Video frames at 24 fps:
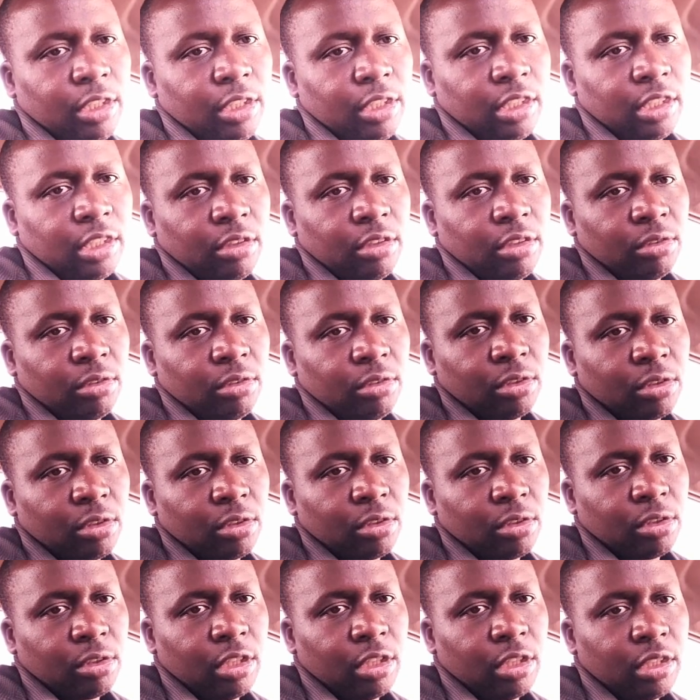it it goes
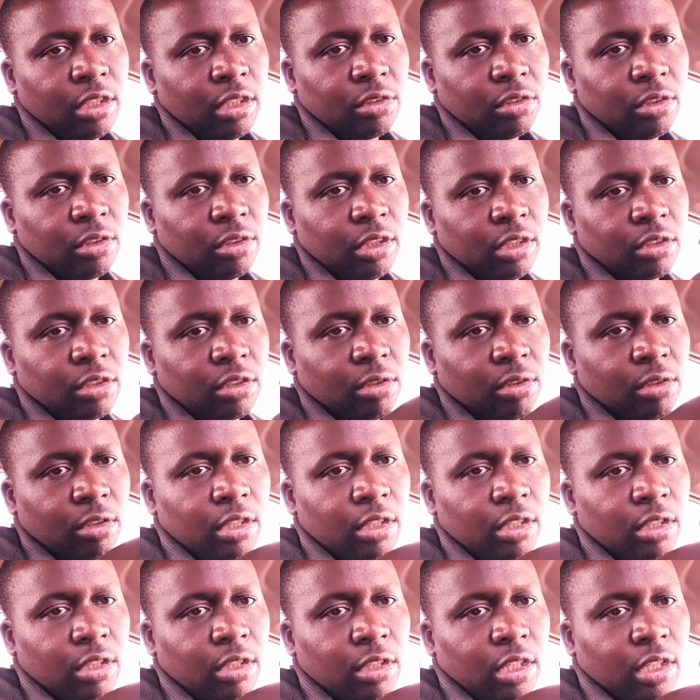on so it's on